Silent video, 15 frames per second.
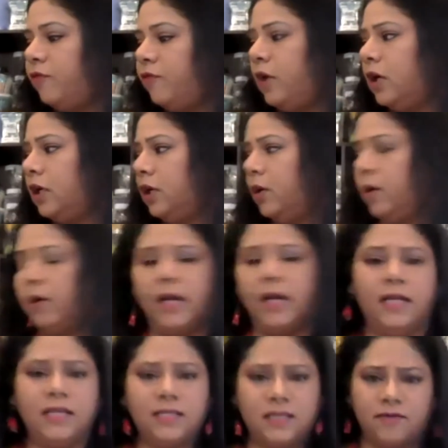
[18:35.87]
for your
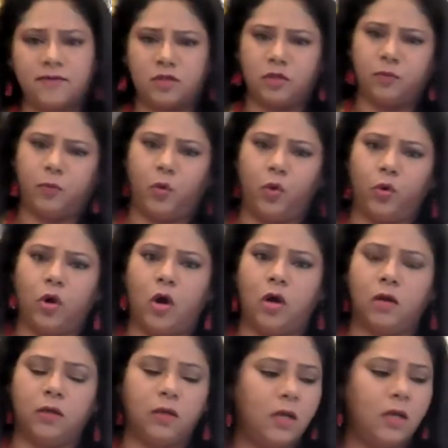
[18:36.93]
adhesives to pour
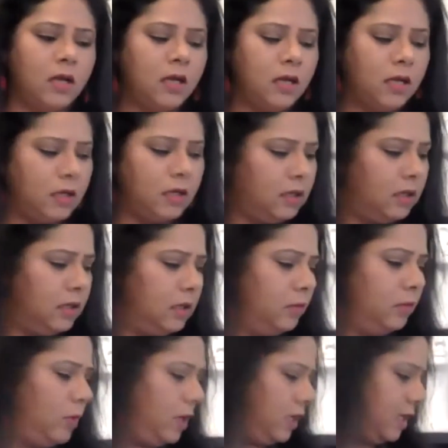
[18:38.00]
on.
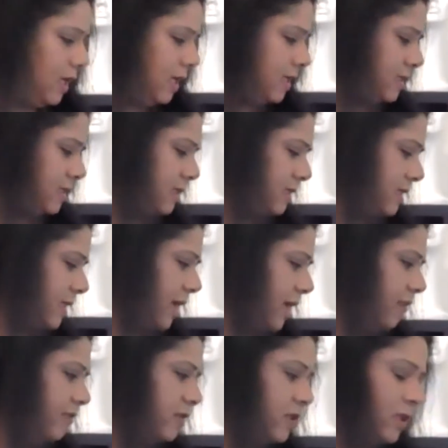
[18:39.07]
What else is
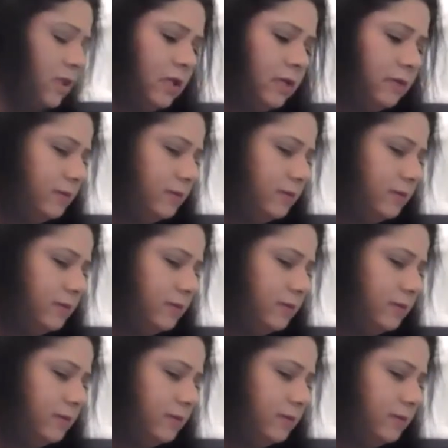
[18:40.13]
left?